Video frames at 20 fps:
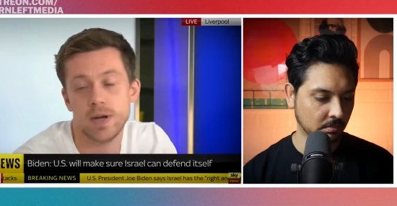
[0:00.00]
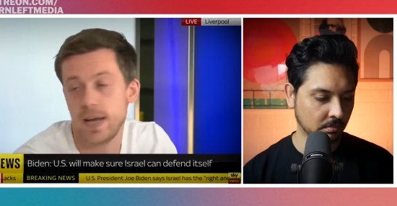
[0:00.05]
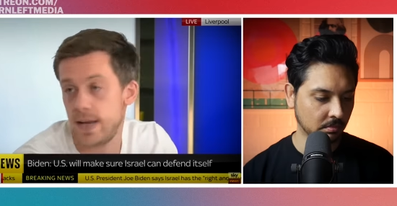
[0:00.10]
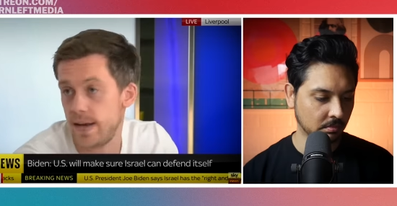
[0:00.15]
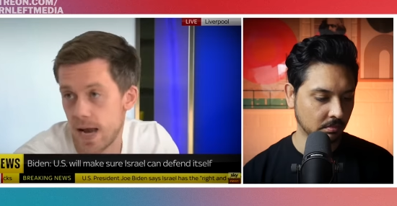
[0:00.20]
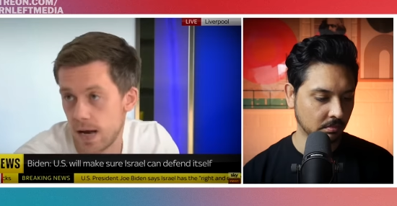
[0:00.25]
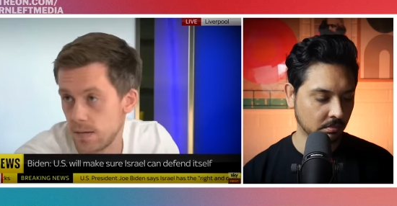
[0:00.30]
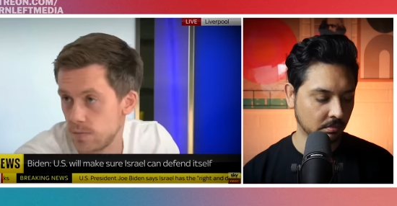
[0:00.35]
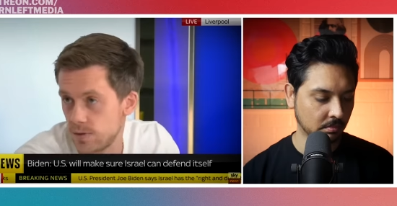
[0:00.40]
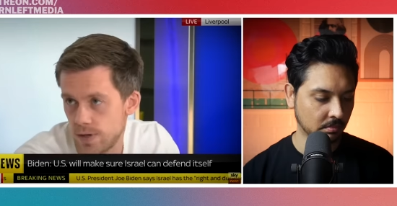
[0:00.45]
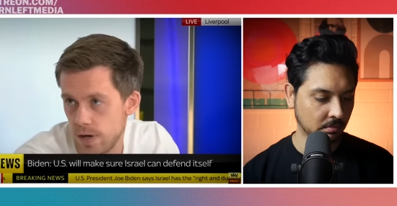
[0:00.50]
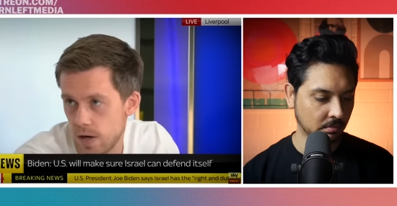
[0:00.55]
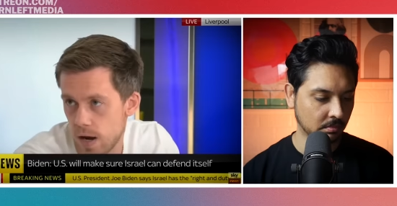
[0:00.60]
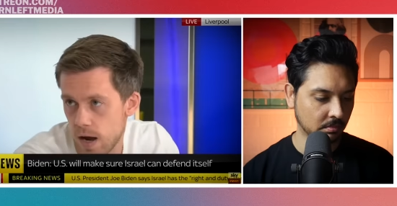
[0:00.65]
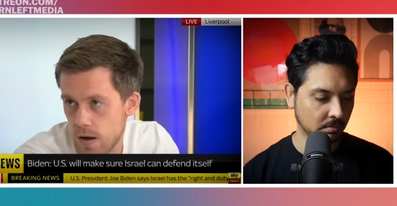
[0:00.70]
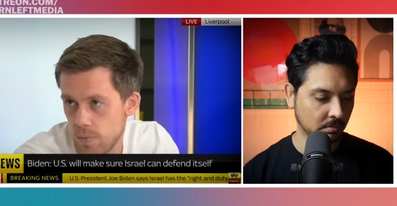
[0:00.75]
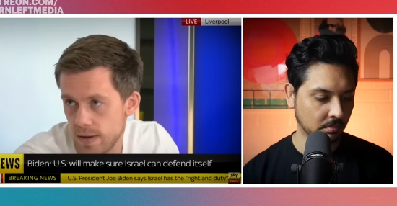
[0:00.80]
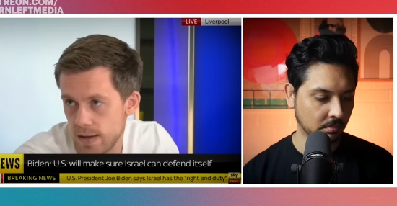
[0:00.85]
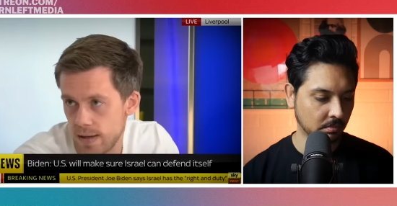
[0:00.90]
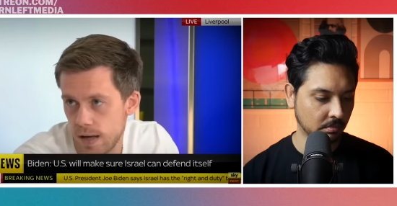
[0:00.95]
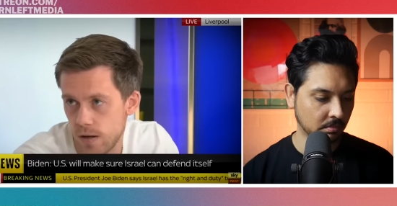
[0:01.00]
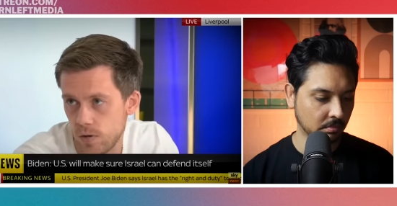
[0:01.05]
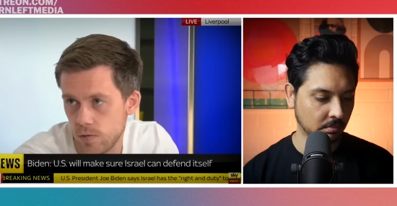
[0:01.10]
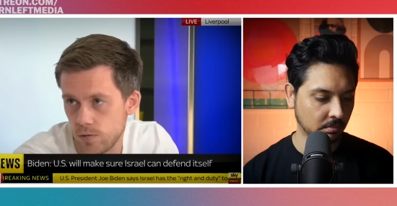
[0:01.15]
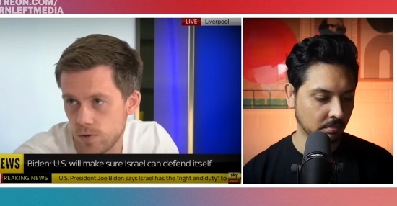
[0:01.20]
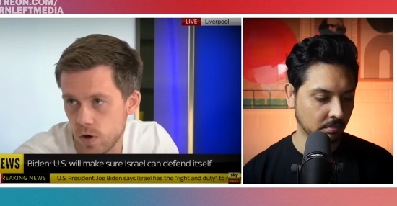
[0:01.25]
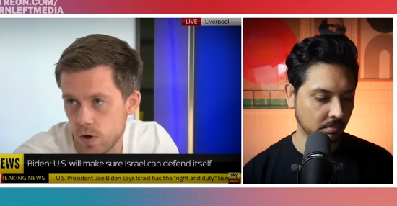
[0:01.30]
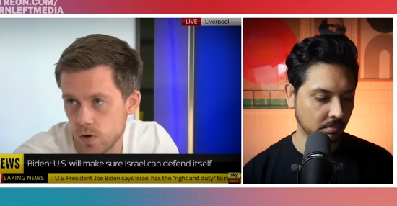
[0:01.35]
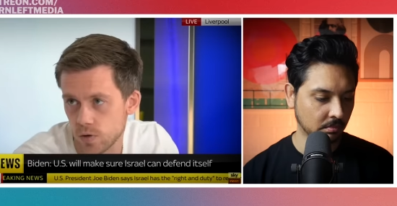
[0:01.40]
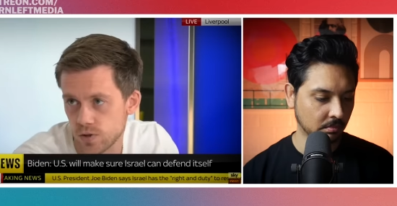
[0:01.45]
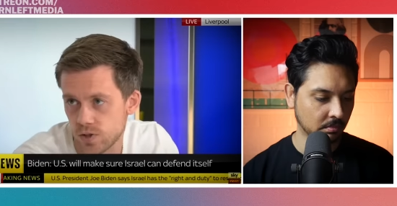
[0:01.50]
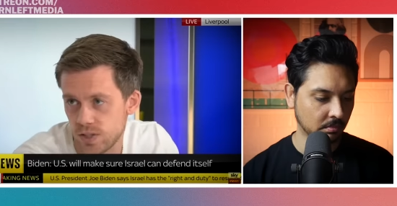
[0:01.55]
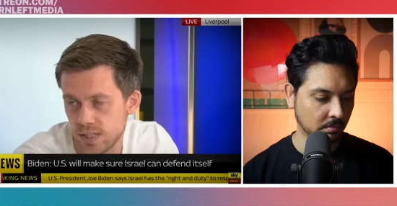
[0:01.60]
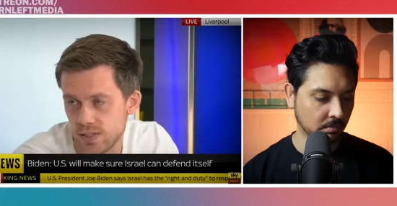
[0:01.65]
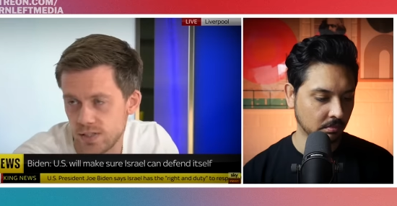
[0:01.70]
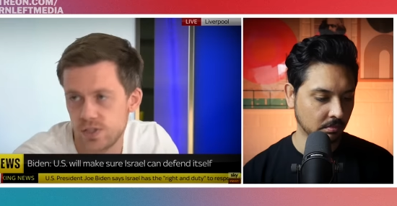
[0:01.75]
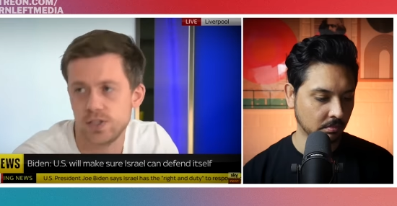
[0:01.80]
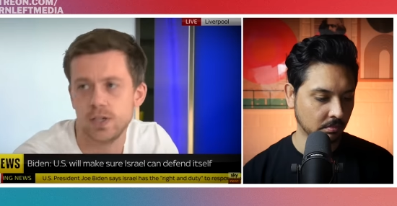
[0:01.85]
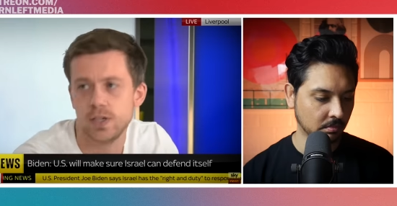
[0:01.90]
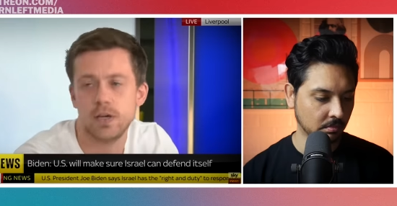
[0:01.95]
Speaker 1: were kidnapped and are now being held
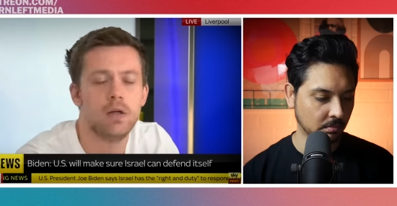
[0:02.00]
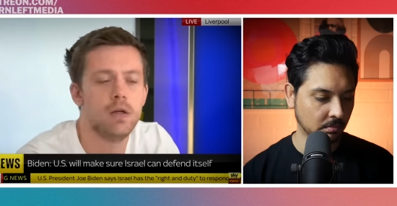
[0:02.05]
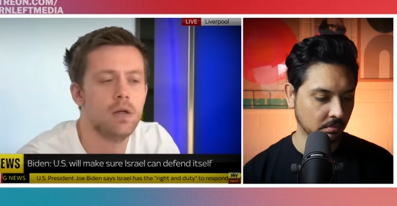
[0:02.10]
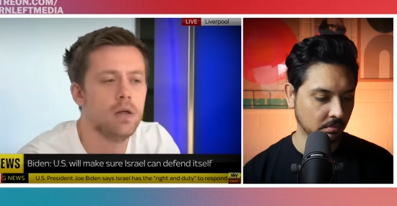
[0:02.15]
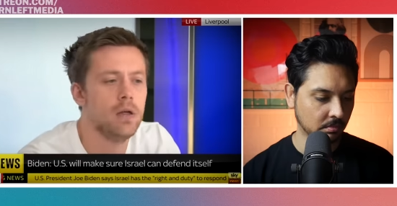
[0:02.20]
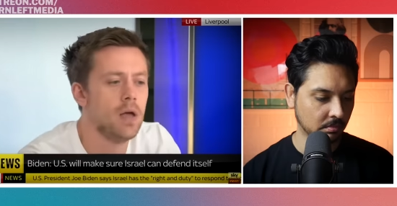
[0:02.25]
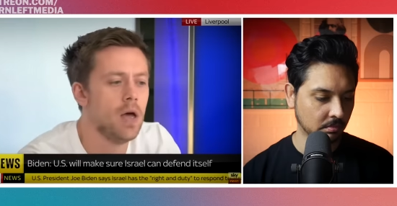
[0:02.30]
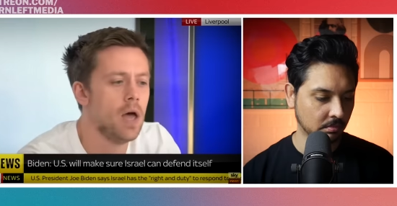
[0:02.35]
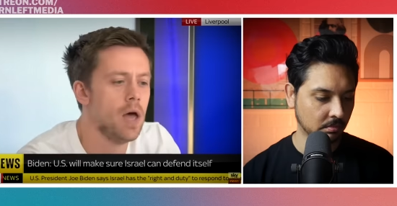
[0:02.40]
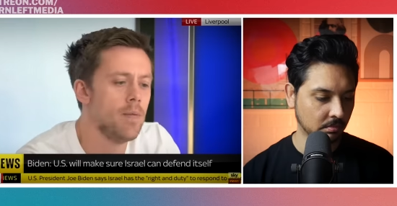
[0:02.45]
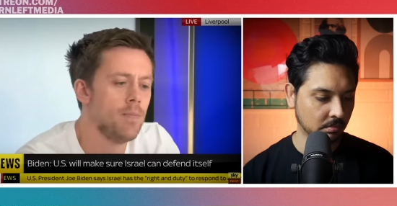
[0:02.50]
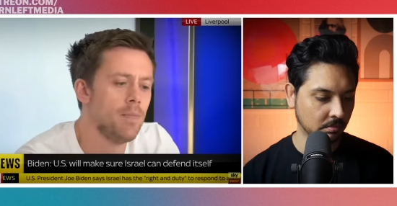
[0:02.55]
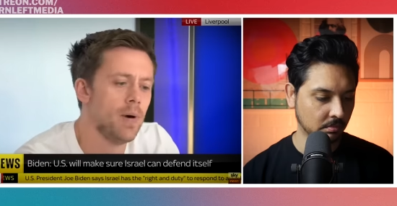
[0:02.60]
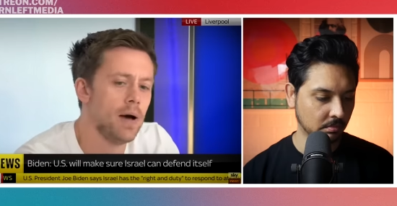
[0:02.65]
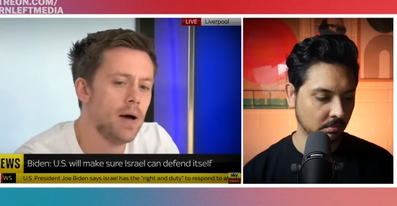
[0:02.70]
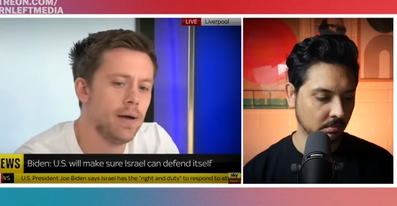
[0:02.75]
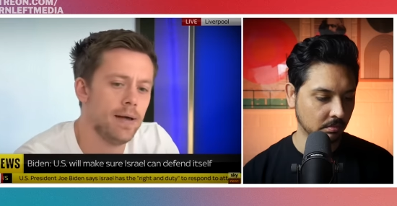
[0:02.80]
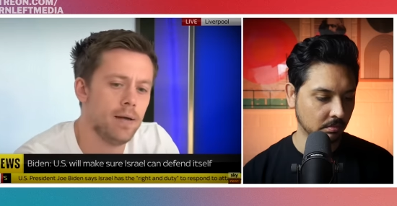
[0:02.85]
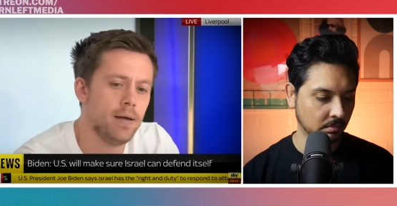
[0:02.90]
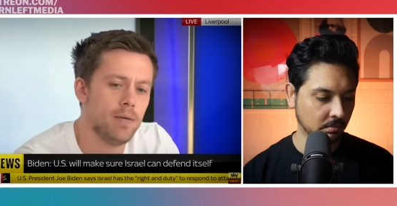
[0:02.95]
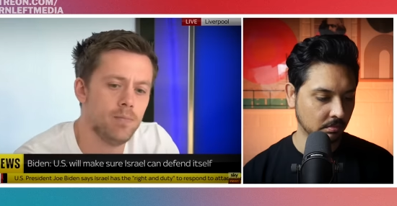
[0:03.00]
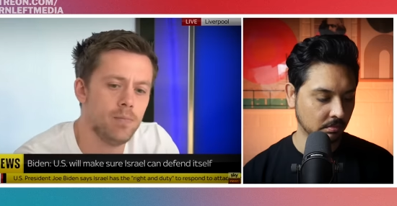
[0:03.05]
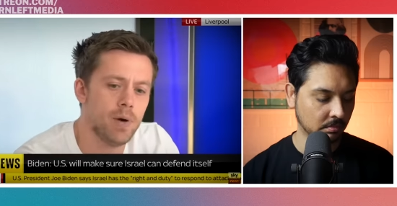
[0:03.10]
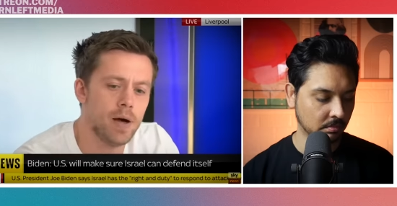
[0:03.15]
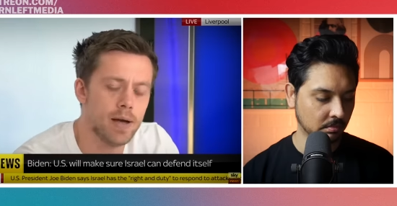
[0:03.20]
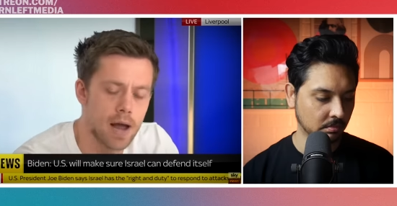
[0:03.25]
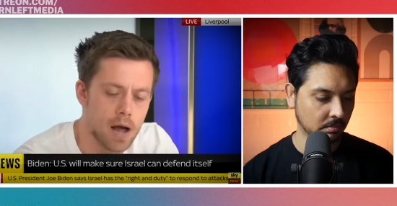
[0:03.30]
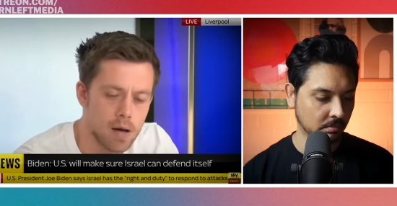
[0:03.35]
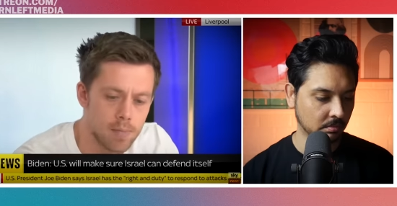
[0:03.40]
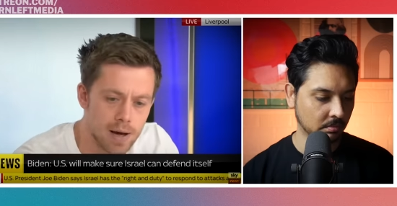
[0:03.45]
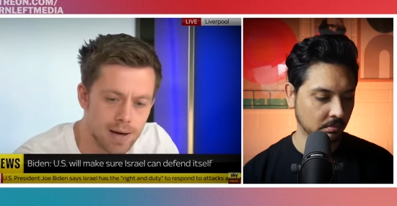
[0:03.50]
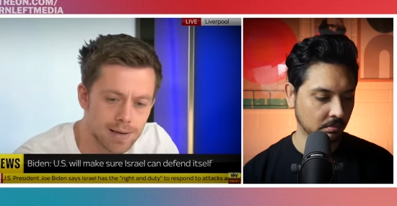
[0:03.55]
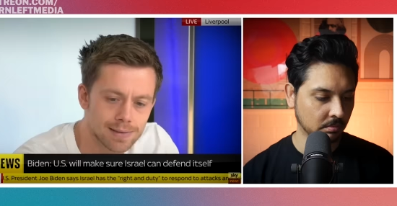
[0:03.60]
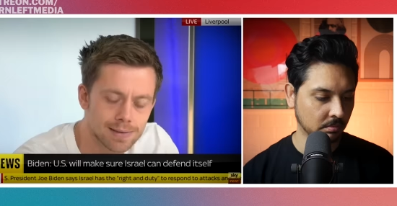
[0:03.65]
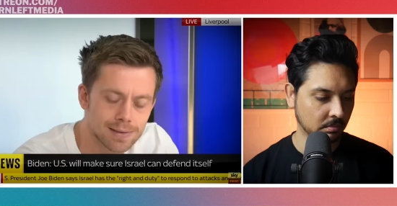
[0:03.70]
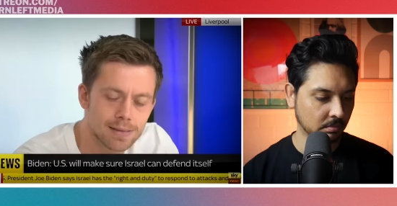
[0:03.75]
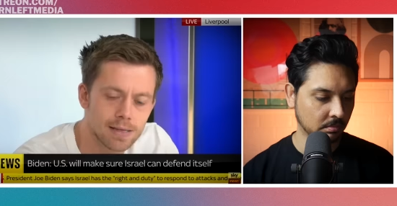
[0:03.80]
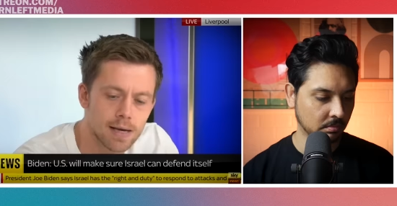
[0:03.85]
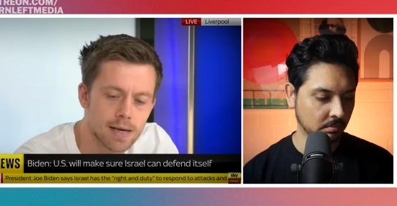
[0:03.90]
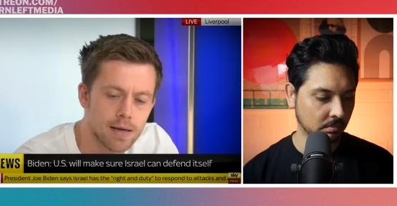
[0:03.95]
hostage uh, by, by
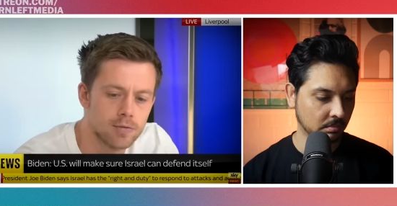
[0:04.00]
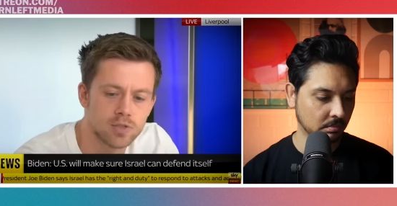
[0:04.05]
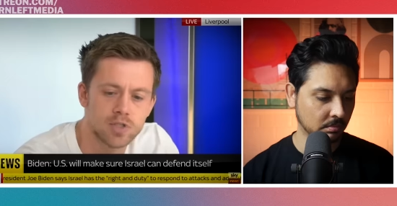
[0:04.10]
Hamas.